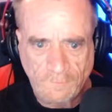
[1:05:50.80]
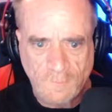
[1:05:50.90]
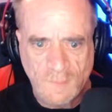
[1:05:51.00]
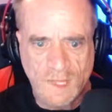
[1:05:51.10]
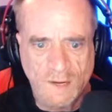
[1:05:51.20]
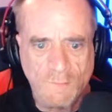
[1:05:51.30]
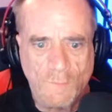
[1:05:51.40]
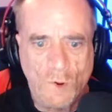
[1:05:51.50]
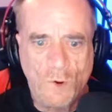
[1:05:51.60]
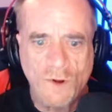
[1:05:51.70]
Then
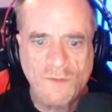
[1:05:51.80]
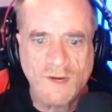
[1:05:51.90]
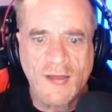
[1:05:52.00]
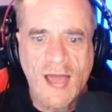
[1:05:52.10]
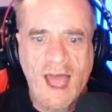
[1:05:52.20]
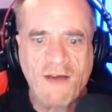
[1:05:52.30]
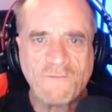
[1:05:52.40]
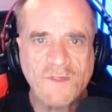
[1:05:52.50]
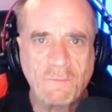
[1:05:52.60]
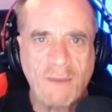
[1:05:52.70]
more than
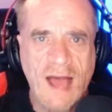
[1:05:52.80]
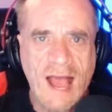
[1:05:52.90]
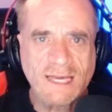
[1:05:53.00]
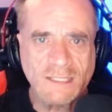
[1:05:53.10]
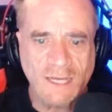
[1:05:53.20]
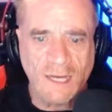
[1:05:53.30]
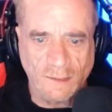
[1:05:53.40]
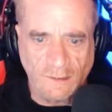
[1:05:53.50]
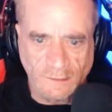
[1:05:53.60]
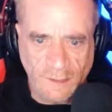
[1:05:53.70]
half the pack
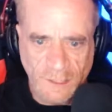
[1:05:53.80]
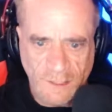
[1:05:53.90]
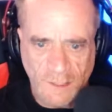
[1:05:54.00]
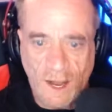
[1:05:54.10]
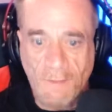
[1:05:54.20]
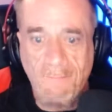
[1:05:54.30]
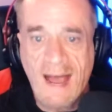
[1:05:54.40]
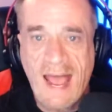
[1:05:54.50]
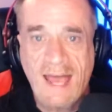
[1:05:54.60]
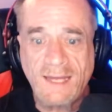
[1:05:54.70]
yelled, "A
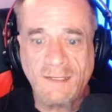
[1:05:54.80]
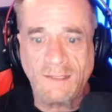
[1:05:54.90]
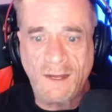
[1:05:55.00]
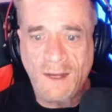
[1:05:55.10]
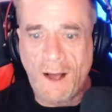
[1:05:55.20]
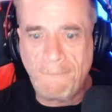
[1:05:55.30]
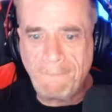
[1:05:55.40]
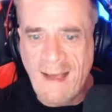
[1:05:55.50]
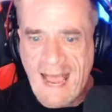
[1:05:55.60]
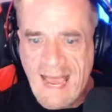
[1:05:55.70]
man! A
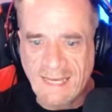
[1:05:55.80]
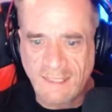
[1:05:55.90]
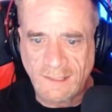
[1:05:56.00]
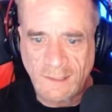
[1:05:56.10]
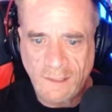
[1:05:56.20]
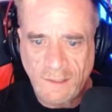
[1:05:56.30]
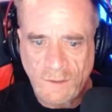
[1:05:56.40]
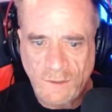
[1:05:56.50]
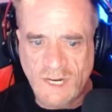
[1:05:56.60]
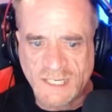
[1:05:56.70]
man!
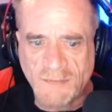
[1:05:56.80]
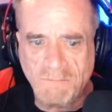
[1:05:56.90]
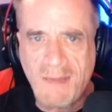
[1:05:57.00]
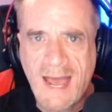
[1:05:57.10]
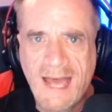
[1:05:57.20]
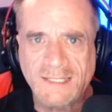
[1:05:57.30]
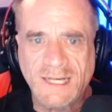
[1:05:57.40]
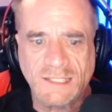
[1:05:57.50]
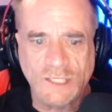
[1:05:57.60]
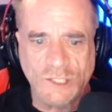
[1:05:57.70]
What has a man
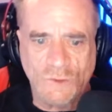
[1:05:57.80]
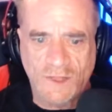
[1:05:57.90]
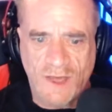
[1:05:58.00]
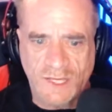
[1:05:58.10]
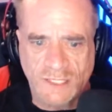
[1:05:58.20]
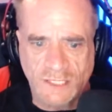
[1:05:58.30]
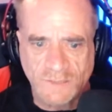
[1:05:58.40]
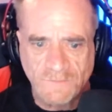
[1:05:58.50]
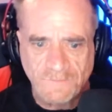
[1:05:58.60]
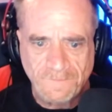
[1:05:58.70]
got to do with us?
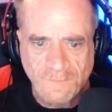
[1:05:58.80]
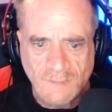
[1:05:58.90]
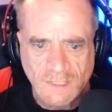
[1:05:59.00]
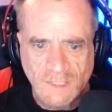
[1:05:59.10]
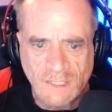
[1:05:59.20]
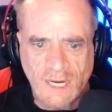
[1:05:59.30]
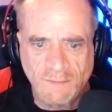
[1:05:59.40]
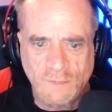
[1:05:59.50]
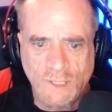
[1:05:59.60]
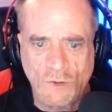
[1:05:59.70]
Let
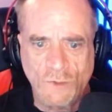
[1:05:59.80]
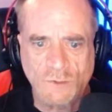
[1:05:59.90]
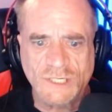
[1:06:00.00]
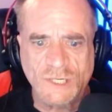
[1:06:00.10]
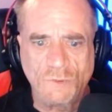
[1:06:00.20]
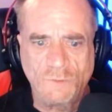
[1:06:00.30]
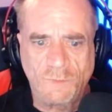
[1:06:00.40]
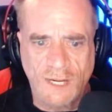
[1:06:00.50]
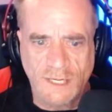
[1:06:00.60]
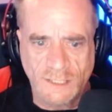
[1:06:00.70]
him go to his own
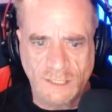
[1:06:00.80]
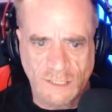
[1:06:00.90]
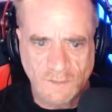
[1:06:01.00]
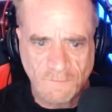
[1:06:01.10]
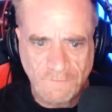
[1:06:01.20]
place."